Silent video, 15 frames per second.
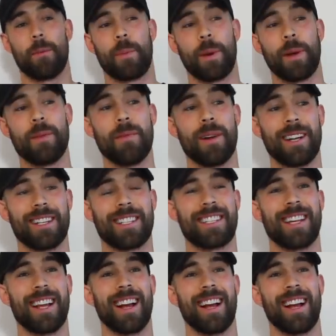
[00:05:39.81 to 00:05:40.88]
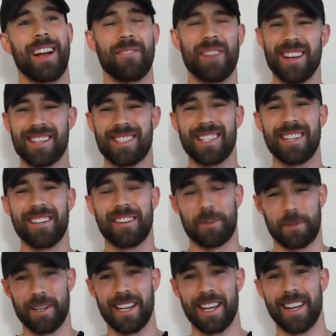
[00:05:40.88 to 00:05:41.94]
Pretty much, have you guys seen
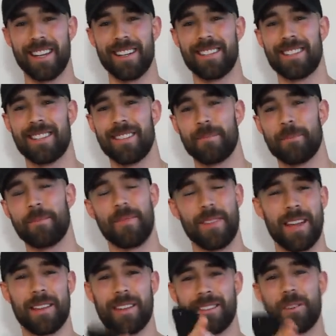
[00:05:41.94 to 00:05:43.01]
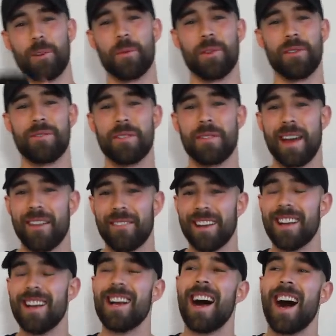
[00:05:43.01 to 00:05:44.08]
Three Kings? It's a good movie if you
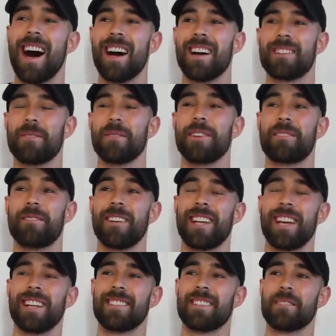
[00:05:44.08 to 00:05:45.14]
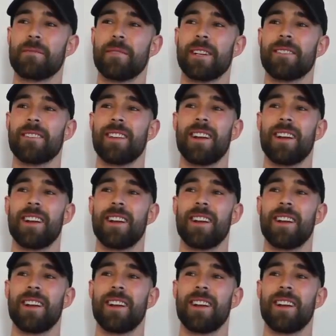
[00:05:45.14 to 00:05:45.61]
haven't. So in Three Kings, there's a really good